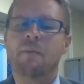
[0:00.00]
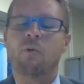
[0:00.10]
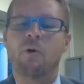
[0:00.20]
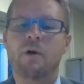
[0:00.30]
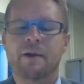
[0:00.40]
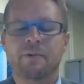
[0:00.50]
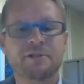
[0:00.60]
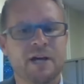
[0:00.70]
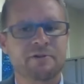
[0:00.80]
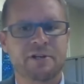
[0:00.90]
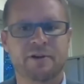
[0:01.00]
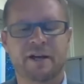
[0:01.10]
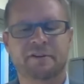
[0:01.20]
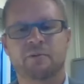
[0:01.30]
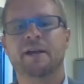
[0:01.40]
um, when they reach
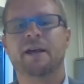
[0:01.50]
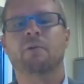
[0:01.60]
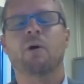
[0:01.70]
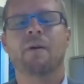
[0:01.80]
out to you next week.